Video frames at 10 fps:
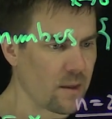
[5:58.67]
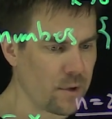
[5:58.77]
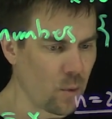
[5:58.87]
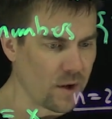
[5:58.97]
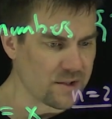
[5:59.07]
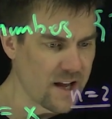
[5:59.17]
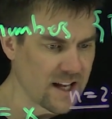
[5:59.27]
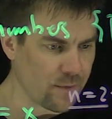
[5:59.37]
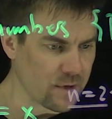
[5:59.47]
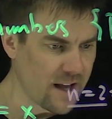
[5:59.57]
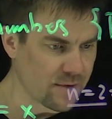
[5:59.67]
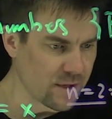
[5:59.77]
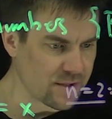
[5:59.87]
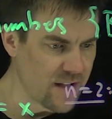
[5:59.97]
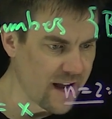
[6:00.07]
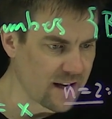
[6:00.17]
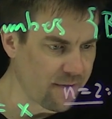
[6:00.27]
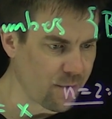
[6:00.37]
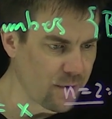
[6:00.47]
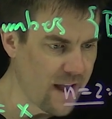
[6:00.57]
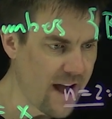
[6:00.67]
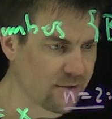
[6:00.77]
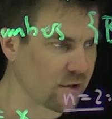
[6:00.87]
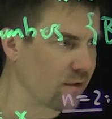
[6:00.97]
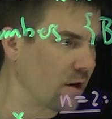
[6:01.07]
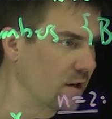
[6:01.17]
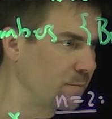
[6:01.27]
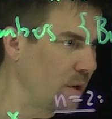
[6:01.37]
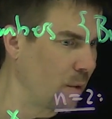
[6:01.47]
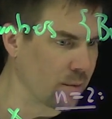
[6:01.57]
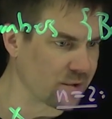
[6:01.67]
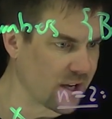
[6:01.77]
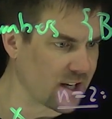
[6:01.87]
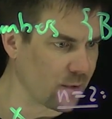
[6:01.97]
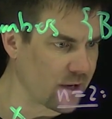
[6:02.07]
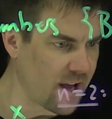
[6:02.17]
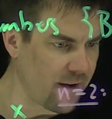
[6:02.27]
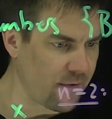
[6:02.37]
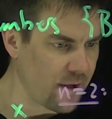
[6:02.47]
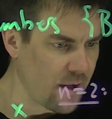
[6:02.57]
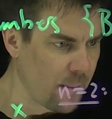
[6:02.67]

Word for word: The b1 is negative 1 half, so that's negative 3 halves over there because b1 was negative 1 half,